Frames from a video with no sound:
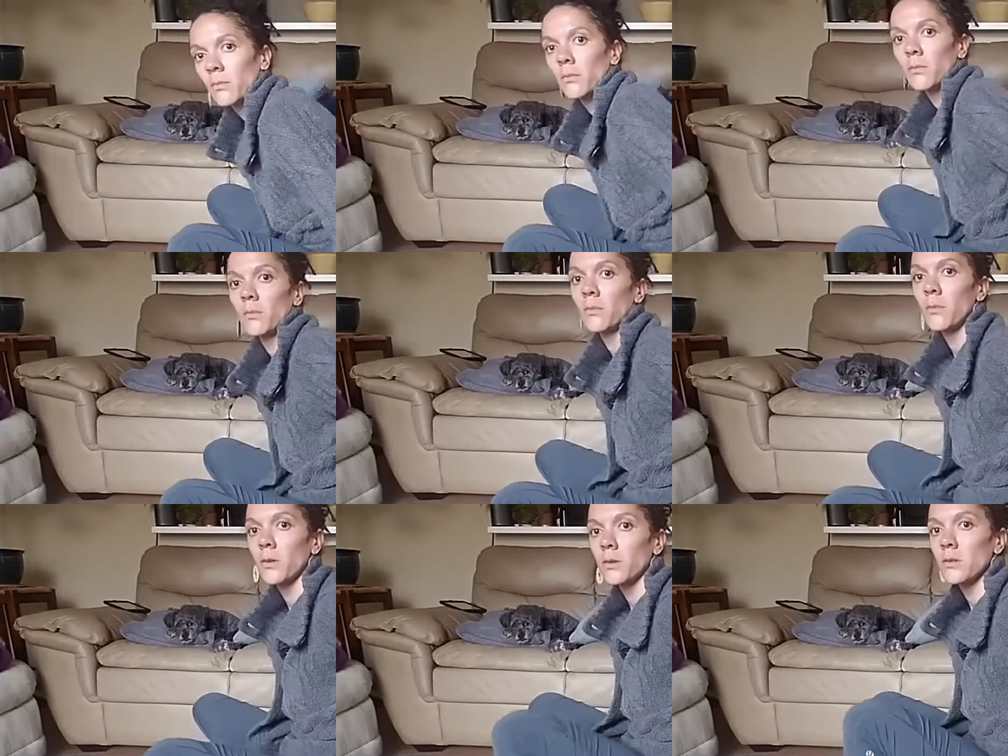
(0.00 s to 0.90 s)

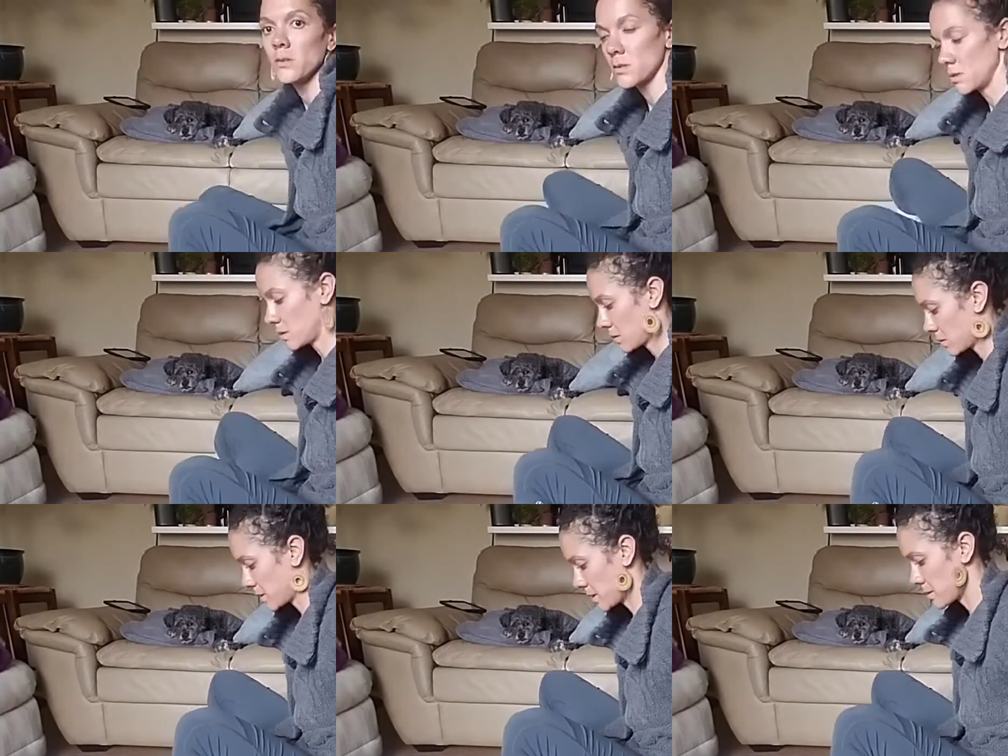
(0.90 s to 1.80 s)
attachments that are attached
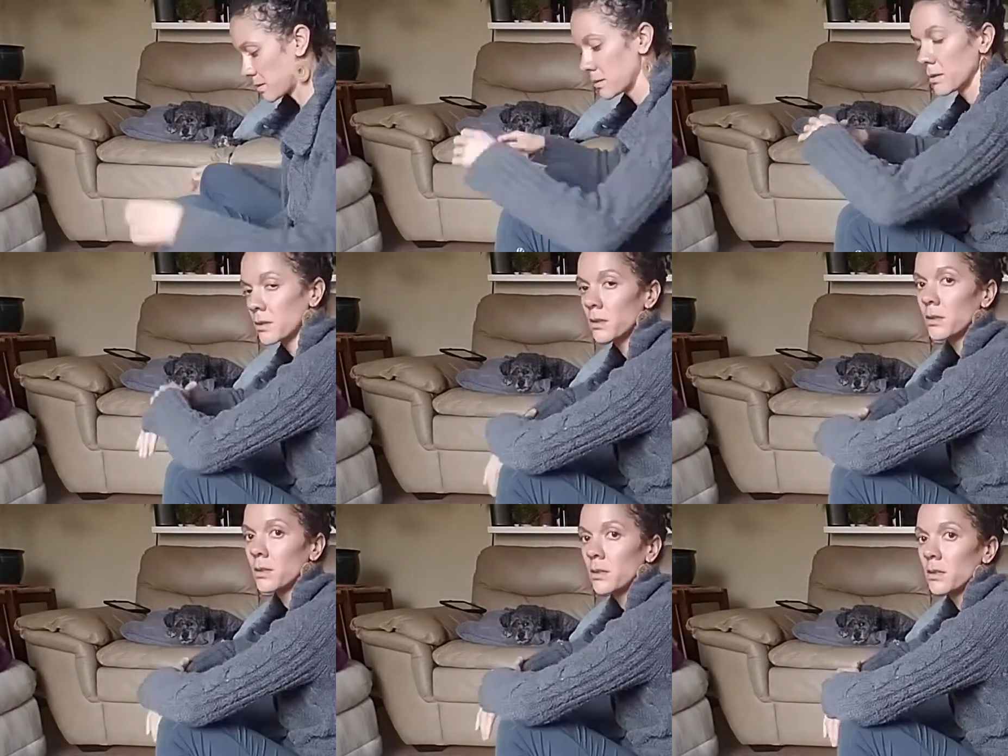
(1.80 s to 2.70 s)
to my
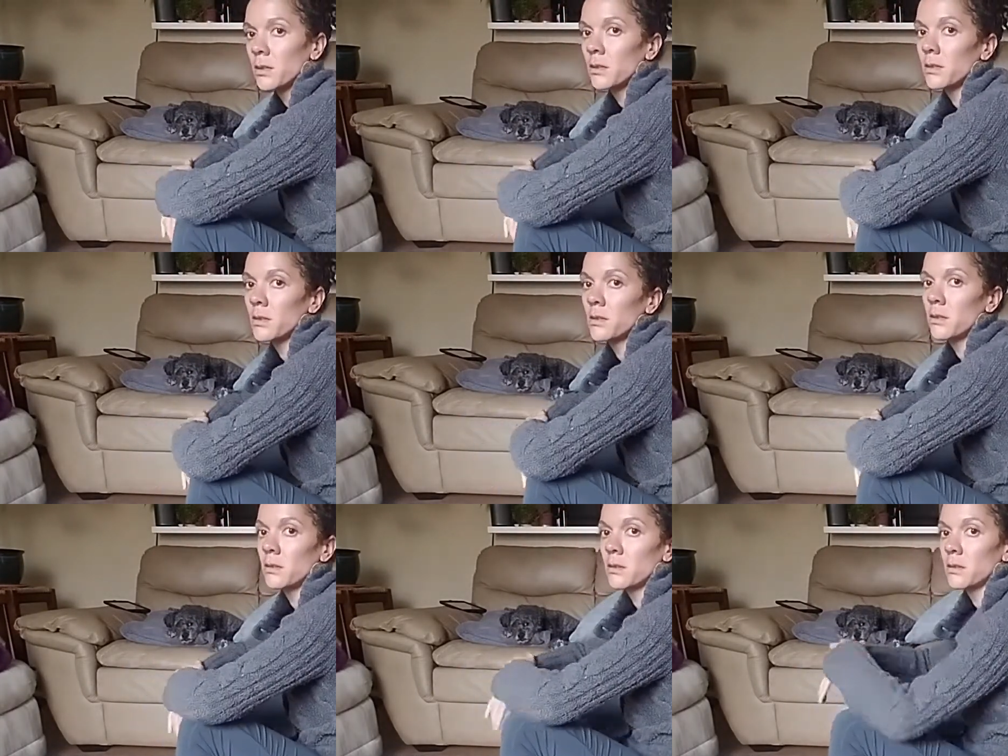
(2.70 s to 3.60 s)
sit
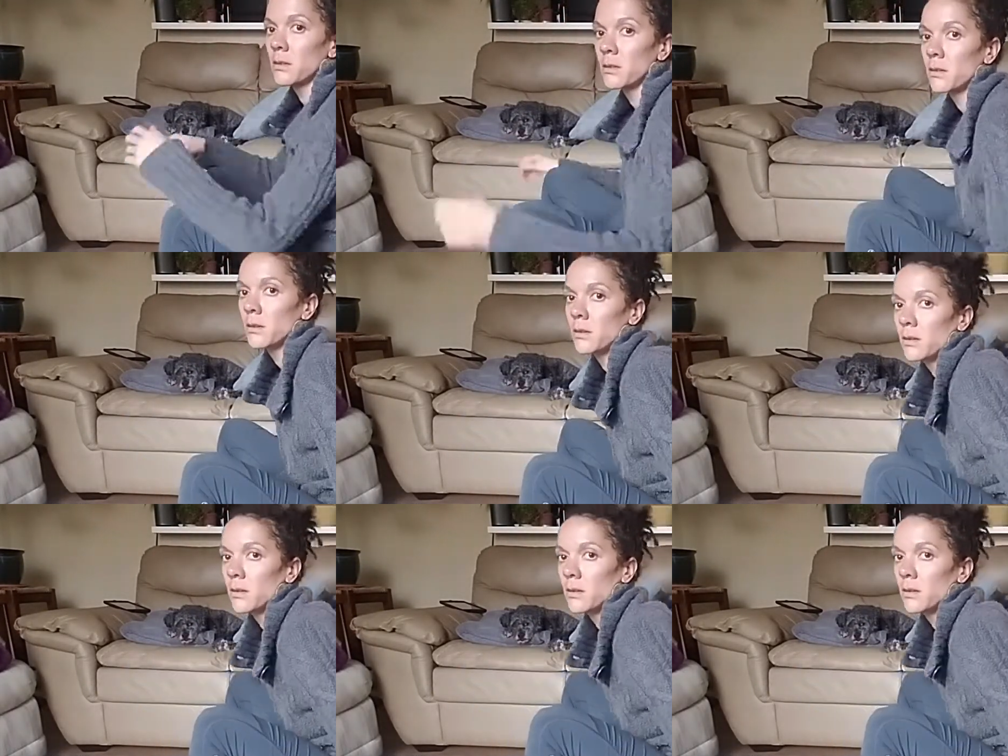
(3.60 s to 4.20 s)
bones and the